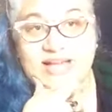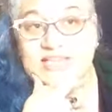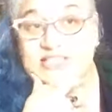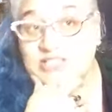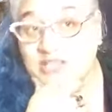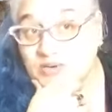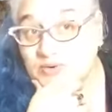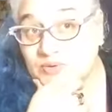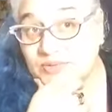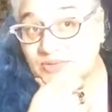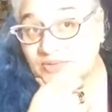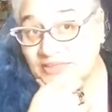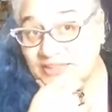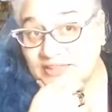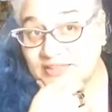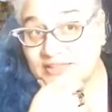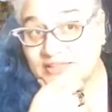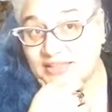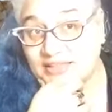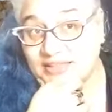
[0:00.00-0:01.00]
don't
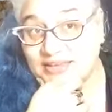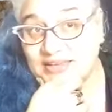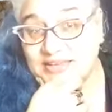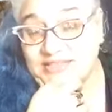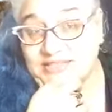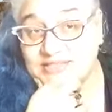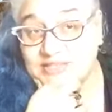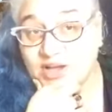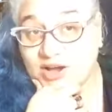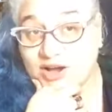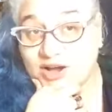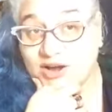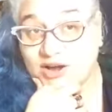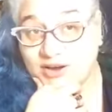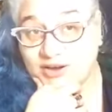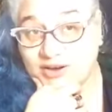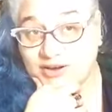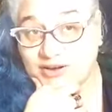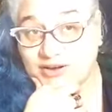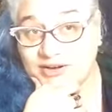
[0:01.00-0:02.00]
think that it's
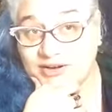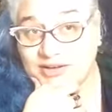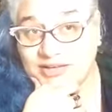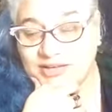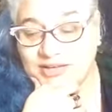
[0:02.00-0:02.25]
hard